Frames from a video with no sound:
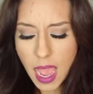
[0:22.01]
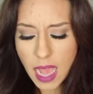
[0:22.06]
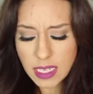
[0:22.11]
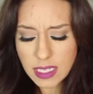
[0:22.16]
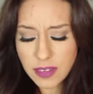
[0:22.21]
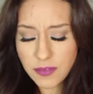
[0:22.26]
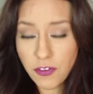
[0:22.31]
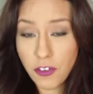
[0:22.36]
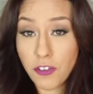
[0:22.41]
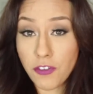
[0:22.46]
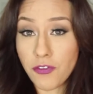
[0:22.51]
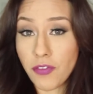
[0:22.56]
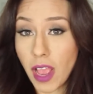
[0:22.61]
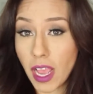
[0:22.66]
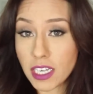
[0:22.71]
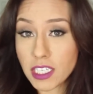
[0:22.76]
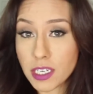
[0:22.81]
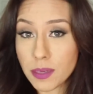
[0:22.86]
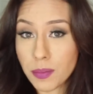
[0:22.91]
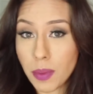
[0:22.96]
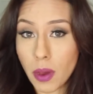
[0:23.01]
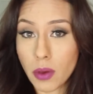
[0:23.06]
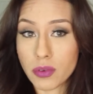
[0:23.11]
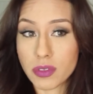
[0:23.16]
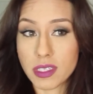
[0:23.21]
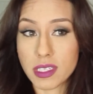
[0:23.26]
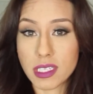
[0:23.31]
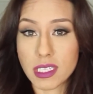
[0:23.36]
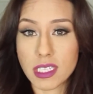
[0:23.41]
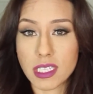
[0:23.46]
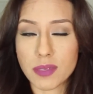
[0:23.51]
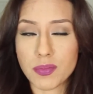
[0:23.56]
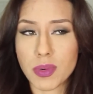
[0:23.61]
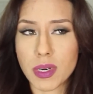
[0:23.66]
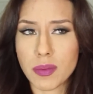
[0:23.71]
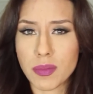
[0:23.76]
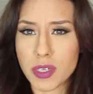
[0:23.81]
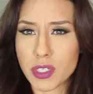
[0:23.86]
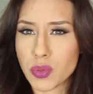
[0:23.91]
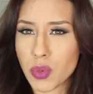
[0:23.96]
as in for fashion posts this is
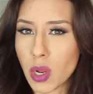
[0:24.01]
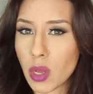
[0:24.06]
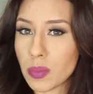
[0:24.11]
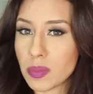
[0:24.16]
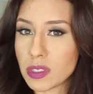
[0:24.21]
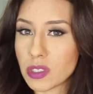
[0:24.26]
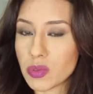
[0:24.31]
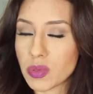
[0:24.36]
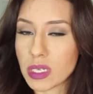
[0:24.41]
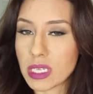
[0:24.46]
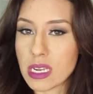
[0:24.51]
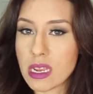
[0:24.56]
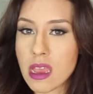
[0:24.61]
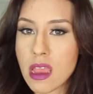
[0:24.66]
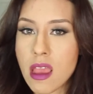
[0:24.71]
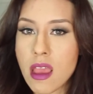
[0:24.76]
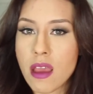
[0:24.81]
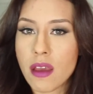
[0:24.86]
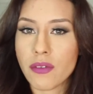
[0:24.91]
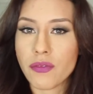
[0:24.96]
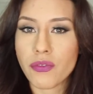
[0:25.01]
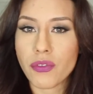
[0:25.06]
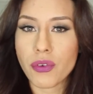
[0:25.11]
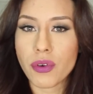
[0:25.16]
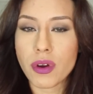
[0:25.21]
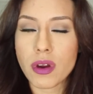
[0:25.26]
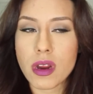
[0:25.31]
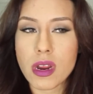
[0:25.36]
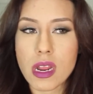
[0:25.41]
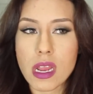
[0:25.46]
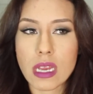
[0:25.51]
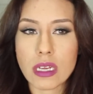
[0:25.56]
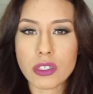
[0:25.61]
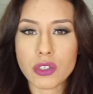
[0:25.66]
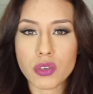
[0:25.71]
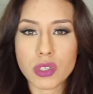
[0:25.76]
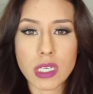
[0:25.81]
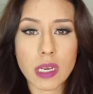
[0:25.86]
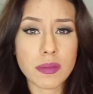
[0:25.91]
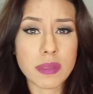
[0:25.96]
pretty much what I'll be doing for a
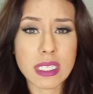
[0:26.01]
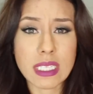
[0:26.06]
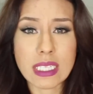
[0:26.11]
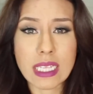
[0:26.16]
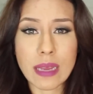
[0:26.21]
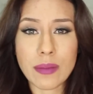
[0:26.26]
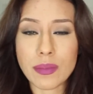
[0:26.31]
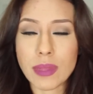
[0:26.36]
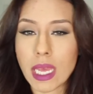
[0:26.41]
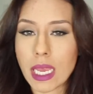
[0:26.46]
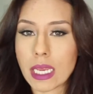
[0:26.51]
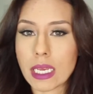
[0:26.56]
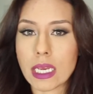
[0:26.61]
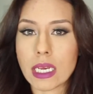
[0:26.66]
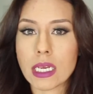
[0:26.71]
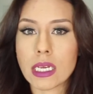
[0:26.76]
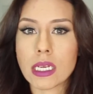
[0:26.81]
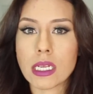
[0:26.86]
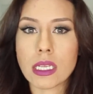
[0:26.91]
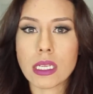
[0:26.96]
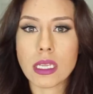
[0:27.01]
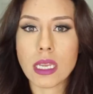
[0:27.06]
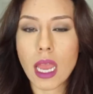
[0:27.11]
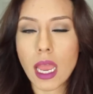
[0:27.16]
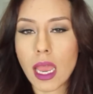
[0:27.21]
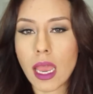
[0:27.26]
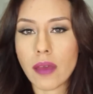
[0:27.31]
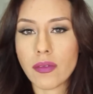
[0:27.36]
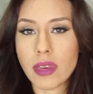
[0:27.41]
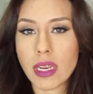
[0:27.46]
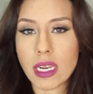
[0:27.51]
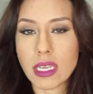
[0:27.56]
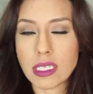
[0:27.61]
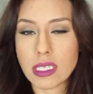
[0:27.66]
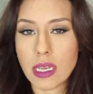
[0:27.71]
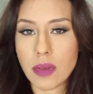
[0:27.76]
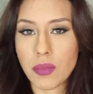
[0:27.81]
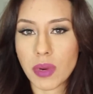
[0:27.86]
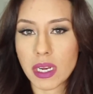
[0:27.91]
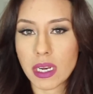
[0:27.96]
short time since I'm like not having any
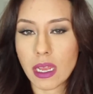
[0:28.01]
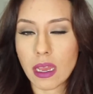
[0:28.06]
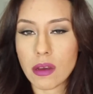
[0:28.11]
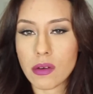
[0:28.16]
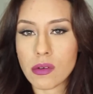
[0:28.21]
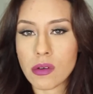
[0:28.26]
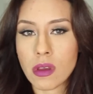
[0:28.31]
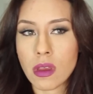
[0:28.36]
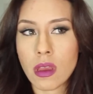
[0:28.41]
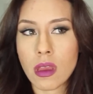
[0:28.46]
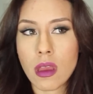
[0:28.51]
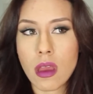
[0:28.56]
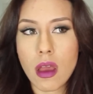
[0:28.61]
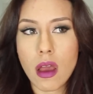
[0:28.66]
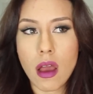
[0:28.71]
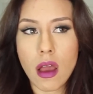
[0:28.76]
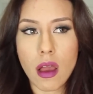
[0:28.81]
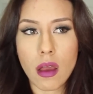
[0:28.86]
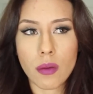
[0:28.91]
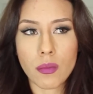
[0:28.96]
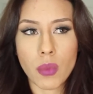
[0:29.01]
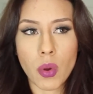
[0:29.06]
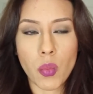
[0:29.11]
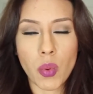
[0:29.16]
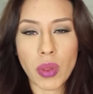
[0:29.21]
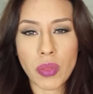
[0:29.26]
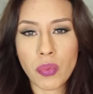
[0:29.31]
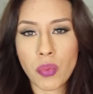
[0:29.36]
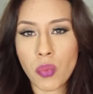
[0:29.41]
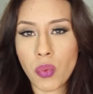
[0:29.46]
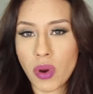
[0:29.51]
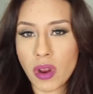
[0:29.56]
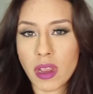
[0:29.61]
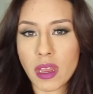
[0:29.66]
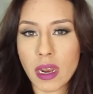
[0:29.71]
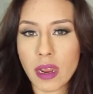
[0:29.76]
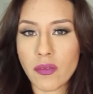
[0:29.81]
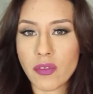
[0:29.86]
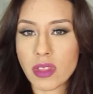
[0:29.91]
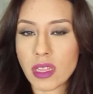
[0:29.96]
time right now um, with
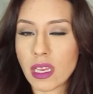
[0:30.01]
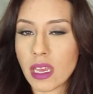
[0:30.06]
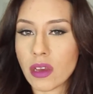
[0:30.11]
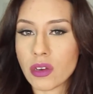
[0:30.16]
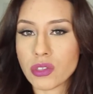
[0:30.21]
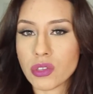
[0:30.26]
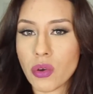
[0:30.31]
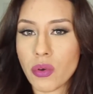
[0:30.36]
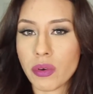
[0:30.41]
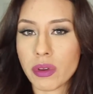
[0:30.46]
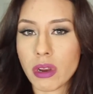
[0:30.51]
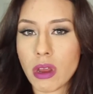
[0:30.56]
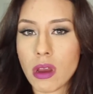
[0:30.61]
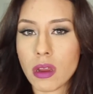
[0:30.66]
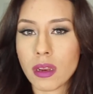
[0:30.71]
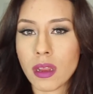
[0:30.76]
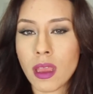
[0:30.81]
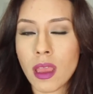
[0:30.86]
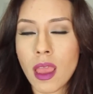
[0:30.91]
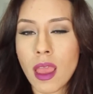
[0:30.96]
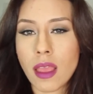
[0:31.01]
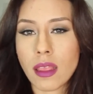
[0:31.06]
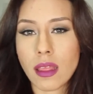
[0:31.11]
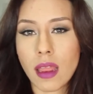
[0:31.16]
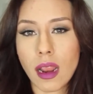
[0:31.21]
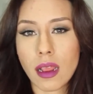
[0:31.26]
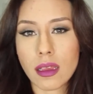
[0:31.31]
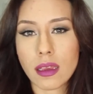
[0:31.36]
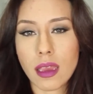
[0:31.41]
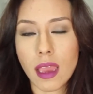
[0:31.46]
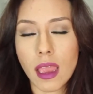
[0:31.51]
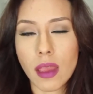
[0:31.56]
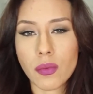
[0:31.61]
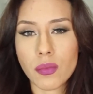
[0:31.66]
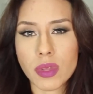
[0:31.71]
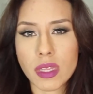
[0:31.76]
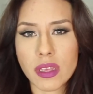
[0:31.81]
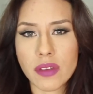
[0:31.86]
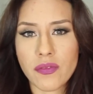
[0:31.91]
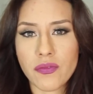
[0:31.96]
work and everything else going on that I
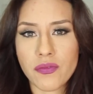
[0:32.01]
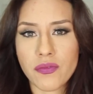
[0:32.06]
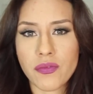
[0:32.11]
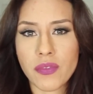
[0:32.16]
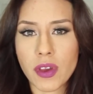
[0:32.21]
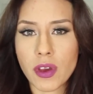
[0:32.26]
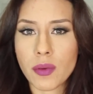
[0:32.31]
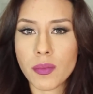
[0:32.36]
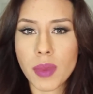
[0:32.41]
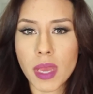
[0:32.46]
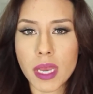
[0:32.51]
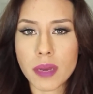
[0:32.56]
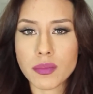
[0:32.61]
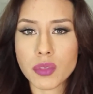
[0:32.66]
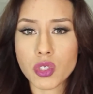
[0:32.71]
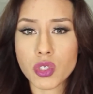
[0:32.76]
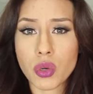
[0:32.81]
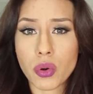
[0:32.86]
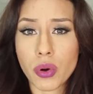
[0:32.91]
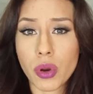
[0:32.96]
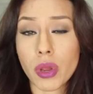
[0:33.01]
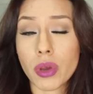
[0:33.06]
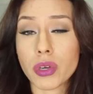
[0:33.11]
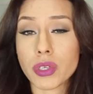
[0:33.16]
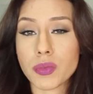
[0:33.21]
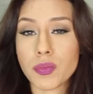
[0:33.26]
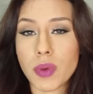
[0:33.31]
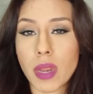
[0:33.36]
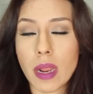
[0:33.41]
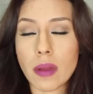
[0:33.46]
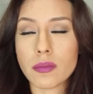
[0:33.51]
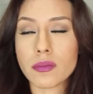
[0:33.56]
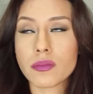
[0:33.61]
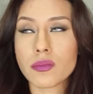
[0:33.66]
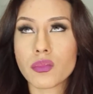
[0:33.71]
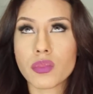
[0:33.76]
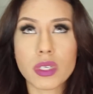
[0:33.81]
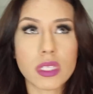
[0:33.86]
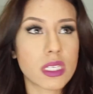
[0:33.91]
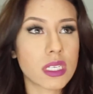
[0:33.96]
can't really film makeup tutorials but
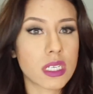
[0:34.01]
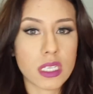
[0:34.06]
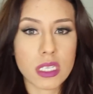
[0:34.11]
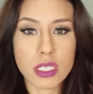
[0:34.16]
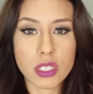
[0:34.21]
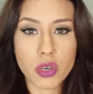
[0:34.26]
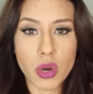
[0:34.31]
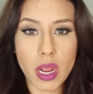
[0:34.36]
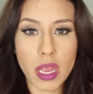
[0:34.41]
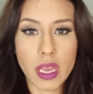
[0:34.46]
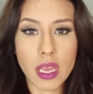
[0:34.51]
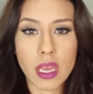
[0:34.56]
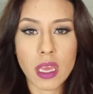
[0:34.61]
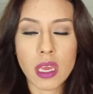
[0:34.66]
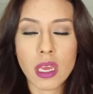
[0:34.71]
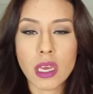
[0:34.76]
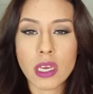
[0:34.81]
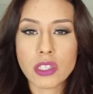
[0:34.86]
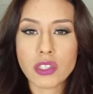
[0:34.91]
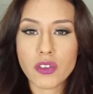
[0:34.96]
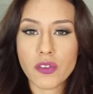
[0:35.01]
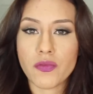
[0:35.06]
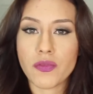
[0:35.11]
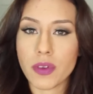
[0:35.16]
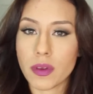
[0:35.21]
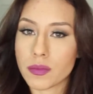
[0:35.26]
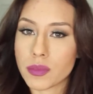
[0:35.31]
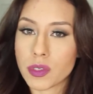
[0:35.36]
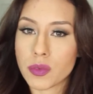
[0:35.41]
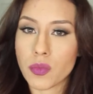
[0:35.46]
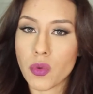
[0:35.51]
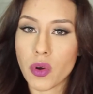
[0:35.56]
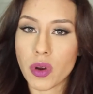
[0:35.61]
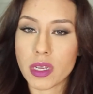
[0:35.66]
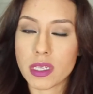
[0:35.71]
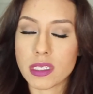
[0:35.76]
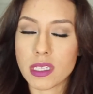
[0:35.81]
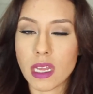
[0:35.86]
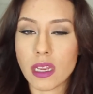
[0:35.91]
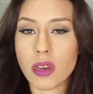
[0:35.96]
I'm really gonna try to film some more
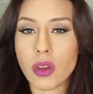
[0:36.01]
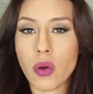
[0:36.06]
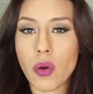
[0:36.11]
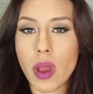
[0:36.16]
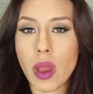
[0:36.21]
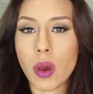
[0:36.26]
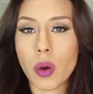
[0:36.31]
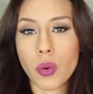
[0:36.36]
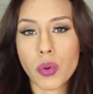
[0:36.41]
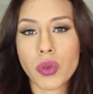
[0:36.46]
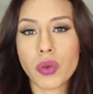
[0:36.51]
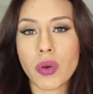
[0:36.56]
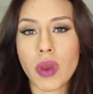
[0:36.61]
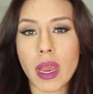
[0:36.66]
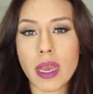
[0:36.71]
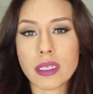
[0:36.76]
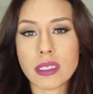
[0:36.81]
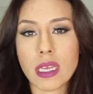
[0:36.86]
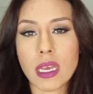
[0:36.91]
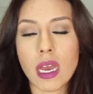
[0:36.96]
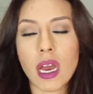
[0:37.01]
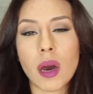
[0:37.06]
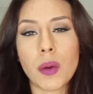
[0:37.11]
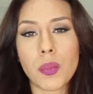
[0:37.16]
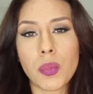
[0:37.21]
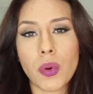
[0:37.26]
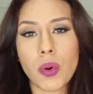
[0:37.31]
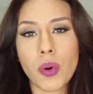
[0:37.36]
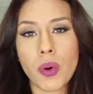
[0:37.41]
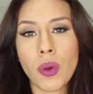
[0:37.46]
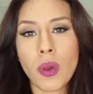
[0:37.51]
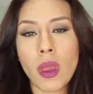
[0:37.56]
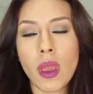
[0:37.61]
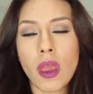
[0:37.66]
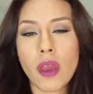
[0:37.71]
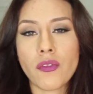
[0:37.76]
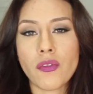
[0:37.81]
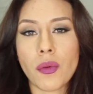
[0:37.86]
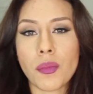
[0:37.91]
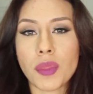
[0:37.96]
because I know I owe you guys a couple
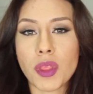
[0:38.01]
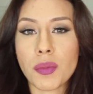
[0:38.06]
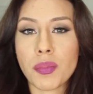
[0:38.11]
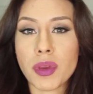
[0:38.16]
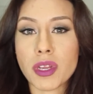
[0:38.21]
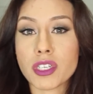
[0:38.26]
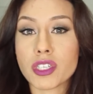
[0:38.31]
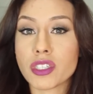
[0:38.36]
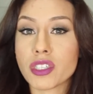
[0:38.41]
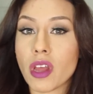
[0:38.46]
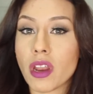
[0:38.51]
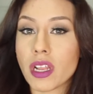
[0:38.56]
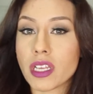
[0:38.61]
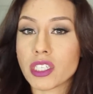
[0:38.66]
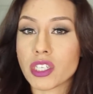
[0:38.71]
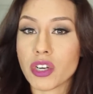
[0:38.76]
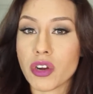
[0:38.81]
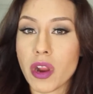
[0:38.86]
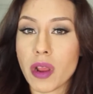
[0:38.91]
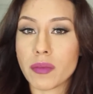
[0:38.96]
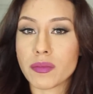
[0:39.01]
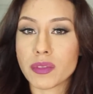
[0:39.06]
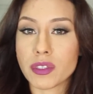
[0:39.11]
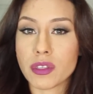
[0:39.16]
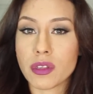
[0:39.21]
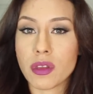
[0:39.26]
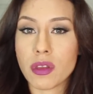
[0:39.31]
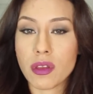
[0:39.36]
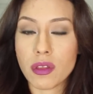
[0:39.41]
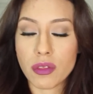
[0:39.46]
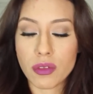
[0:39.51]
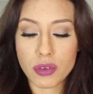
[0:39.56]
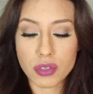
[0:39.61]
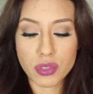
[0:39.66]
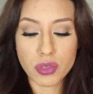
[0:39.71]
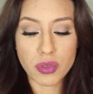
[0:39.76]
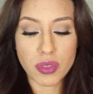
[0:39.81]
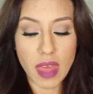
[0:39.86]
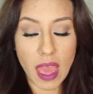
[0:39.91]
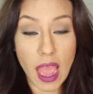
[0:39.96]
from the pictures on Instagrams
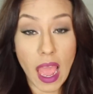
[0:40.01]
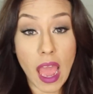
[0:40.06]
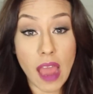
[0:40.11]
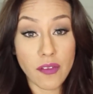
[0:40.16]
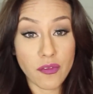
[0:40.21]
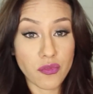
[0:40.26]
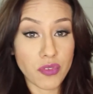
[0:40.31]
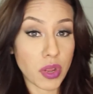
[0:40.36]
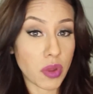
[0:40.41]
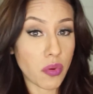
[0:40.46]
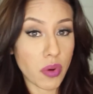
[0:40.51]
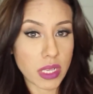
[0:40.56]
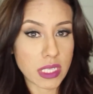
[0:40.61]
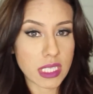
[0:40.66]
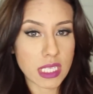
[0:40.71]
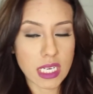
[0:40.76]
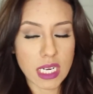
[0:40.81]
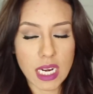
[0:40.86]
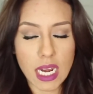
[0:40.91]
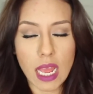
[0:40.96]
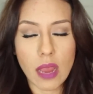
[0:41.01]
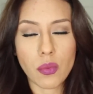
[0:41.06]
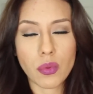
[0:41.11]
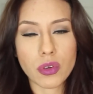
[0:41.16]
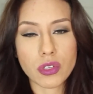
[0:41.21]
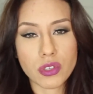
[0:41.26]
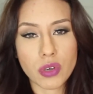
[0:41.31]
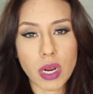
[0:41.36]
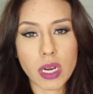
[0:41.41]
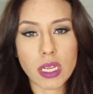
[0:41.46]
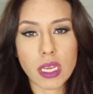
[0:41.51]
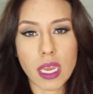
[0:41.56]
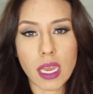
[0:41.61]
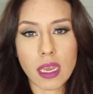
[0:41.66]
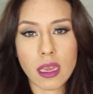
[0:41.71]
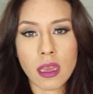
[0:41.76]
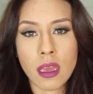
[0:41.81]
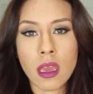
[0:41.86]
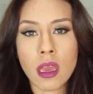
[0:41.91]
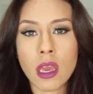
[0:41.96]
those that have requested it I will try to
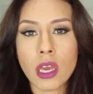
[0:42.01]
get